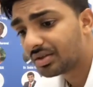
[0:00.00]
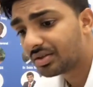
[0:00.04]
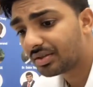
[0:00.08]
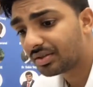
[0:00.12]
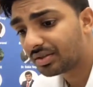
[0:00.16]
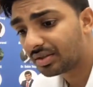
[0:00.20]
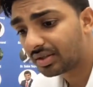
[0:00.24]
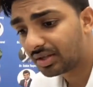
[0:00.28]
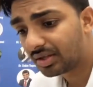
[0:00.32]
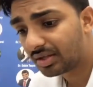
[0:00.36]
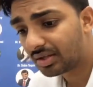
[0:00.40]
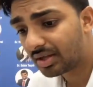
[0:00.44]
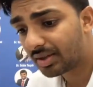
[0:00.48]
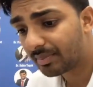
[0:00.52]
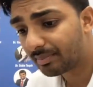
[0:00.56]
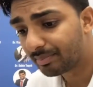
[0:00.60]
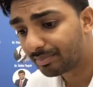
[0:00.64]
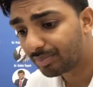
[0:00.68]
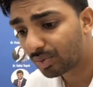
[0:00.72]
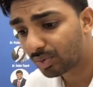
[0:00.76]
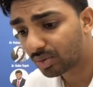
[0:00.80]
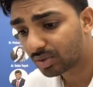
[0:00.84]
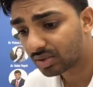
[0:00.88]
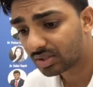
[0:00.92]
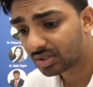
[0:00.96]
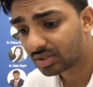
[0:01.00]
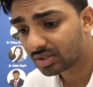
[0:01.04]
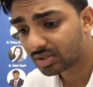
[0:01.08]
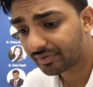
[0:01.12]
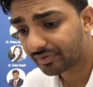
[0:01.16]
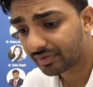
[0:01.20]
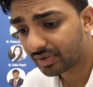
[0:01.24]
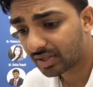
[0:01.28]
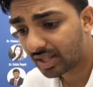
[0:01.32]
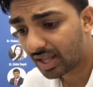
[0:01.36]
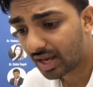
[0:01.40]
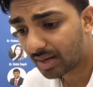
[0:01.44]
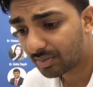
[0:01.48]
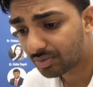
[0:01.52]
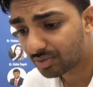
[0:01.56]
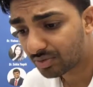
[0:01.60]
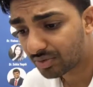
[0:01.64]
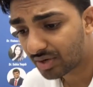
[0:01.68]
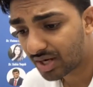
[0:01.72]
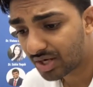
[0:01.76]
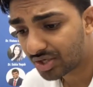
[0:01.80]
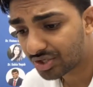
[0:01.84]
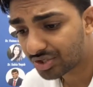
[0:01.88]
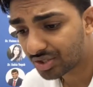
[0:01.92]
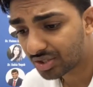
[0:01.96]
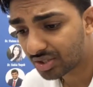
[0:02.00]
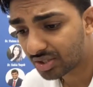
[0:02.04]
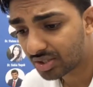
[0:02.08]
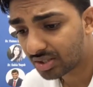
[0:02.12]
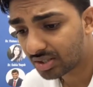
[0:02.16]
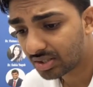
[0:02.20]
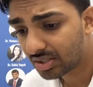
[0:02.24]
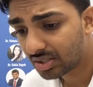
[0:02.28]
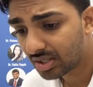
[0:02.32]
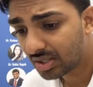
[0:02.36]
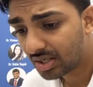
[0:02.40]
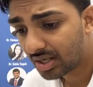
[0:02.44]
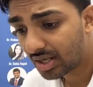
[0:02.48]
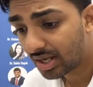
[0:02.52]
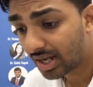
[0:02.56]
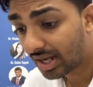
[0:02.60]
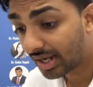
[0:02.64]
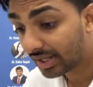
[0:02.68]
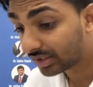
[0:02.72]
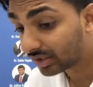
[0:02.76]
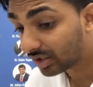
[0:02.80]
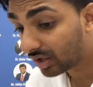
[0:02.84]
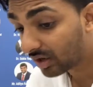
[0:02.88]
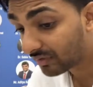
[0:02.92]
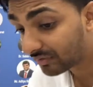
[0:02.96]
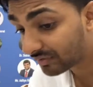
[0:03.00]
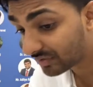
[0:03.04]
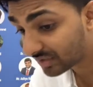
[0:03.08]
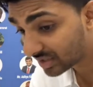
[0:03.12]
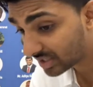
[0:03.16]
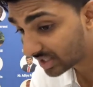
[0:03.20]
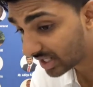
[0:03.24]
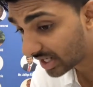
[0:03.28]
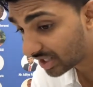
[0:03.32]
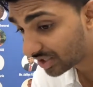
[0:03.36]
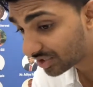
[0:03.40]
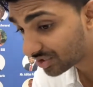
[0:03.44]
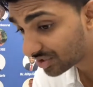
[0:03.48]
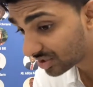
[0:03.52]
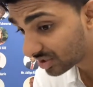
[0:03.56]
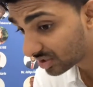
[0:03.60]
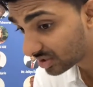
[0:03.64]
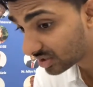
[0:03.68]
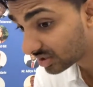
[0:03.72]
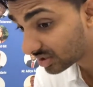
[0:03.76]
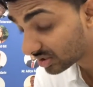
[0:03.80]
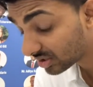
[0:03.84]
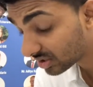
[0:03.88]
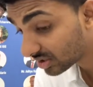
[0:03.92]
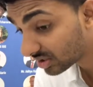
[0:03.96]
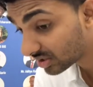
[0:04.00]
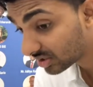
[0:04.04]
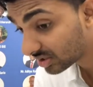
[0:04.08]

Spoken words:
the importance of collaboration and conversations.